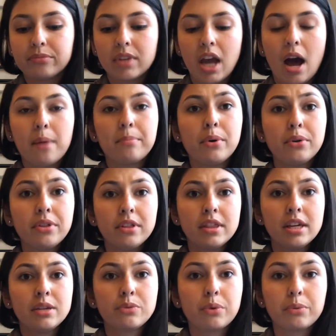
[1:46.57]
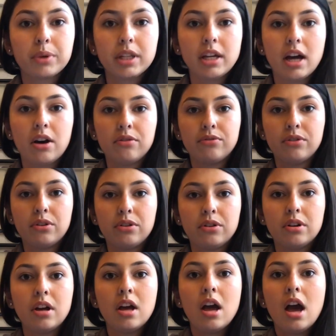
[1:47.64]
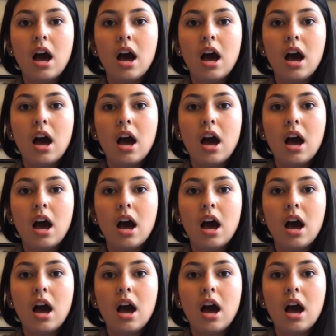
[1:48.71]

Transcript: yeah, both of these were really helpful.